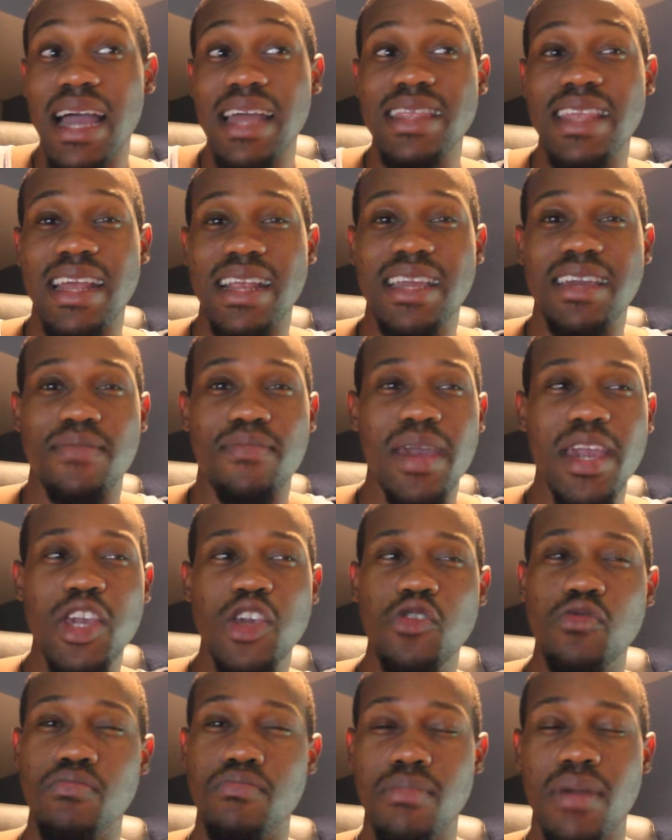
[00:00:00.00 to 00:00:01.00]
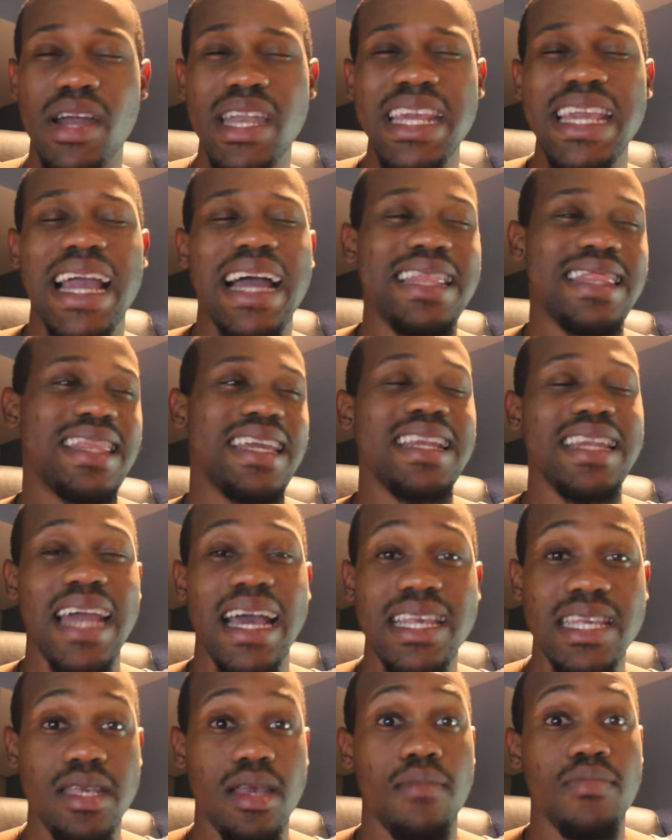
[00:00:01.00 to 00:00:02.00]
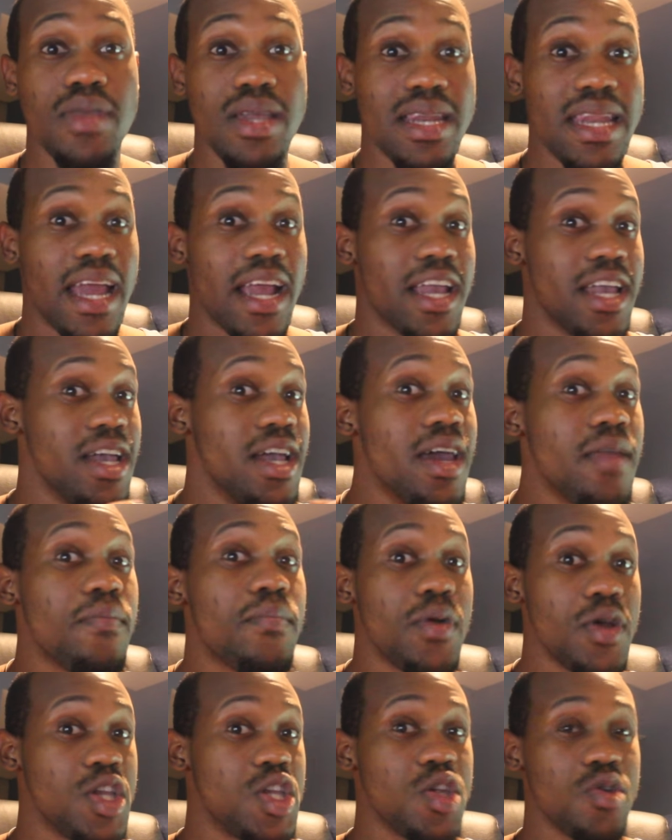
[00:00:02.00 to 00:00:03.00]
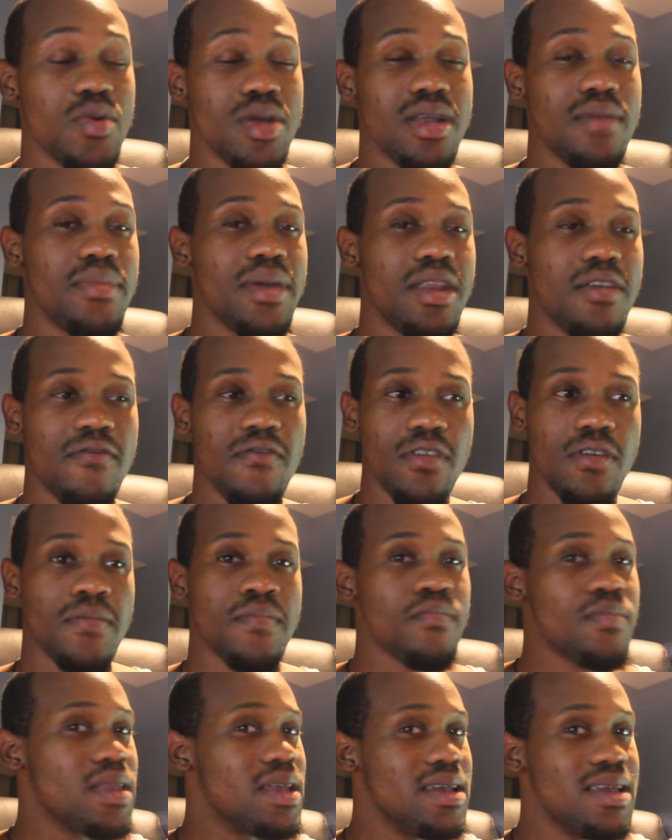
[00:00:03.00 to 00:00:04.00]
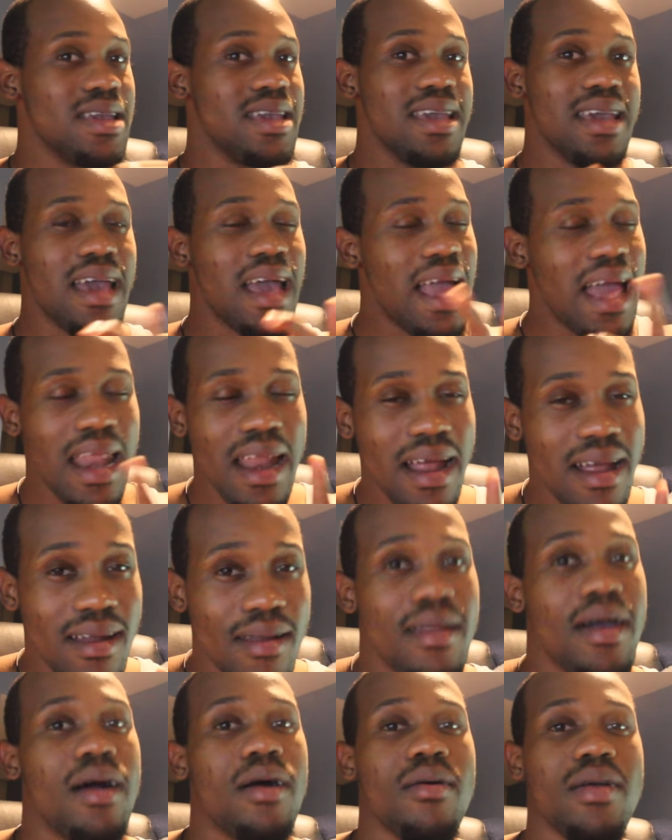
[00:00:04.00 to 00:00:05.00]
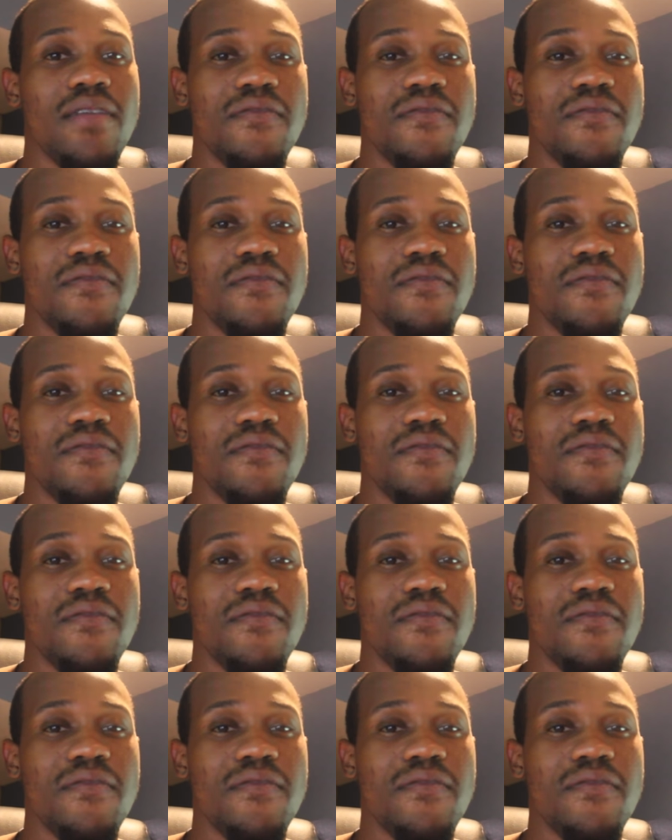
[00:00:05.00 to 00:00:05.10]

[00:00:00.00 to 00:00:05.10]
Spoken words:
that can make you money, I think that's something that could put you in a bit of a, yeah, I don't know.